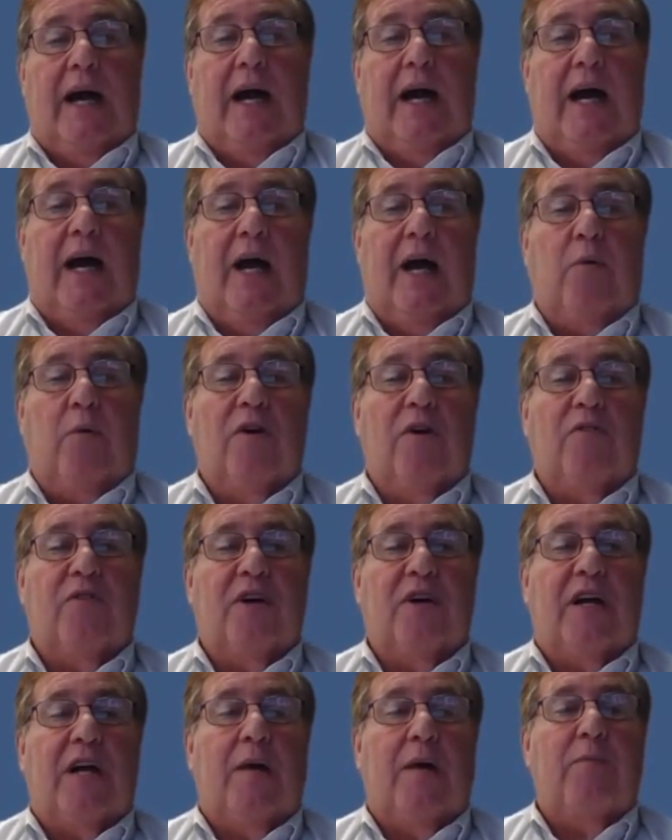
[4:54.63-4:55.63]
I worked
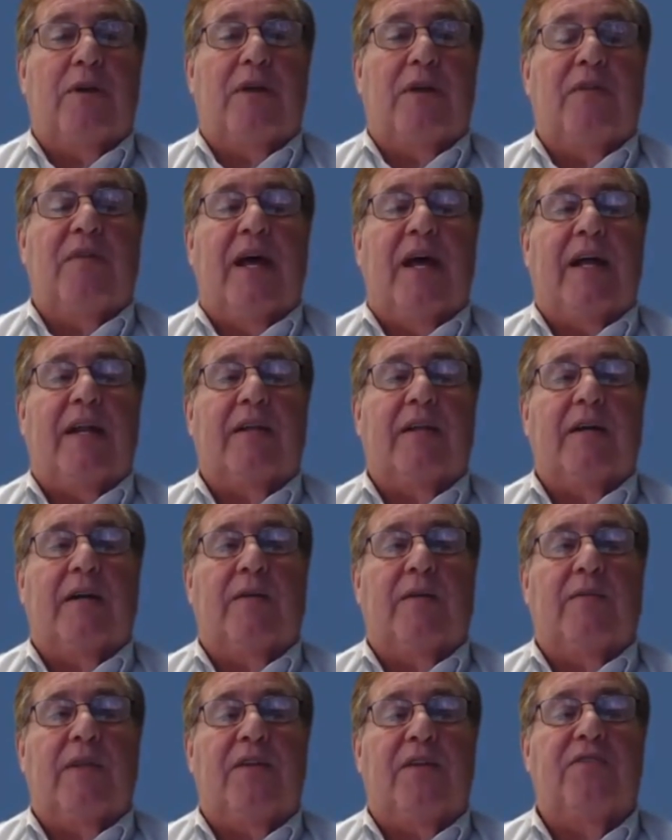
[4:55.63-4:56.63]
for a company that
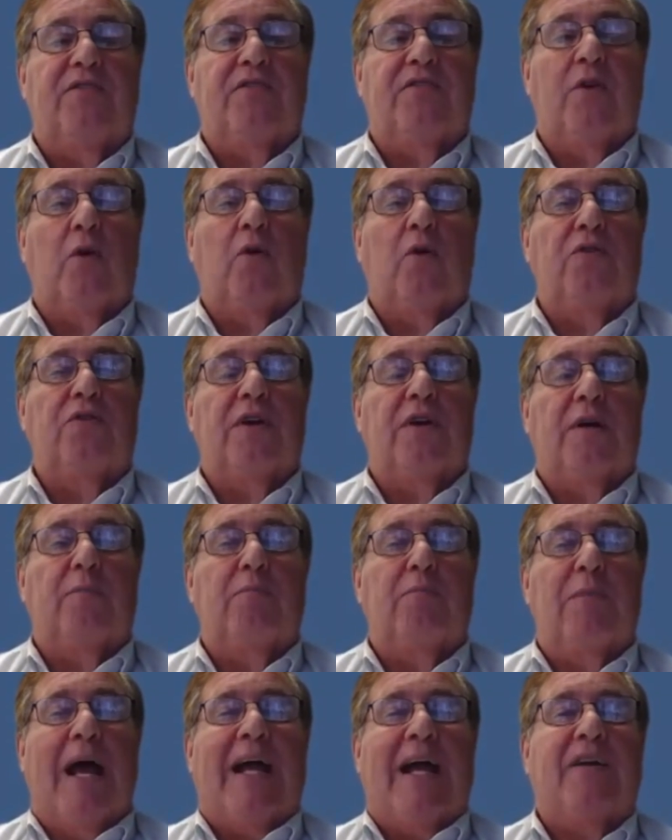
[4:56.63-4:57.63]
they sold
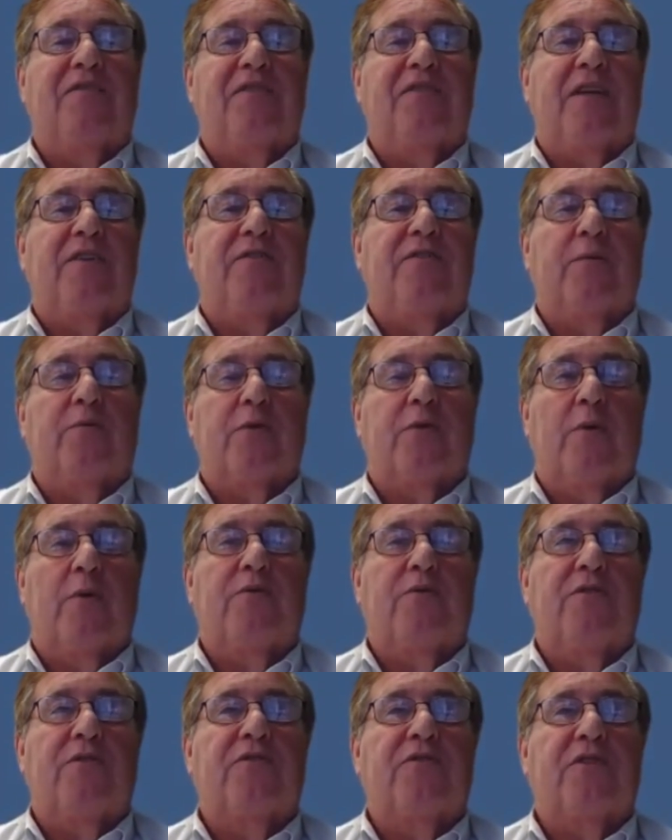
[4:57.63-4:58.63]
magazine
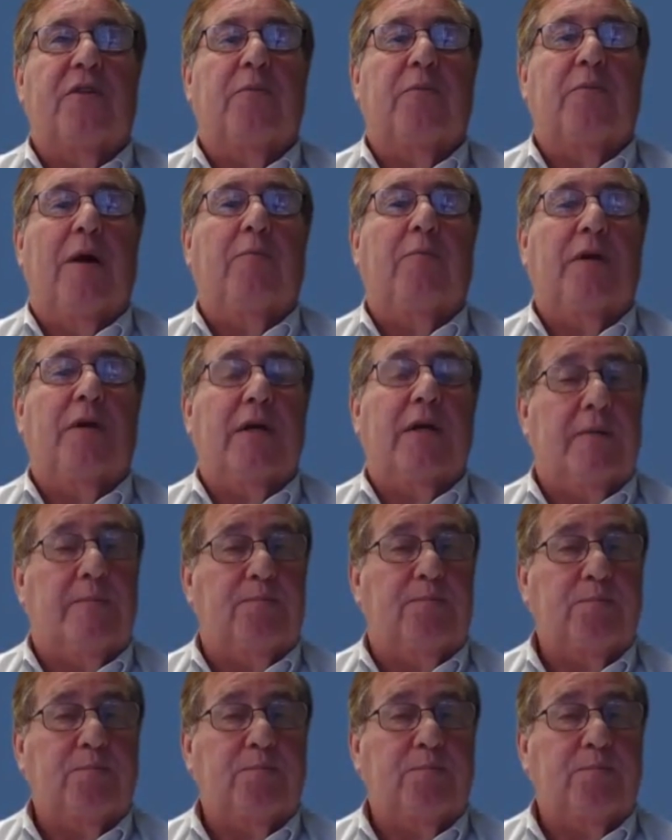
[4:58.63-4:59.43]
subscriptions to the public,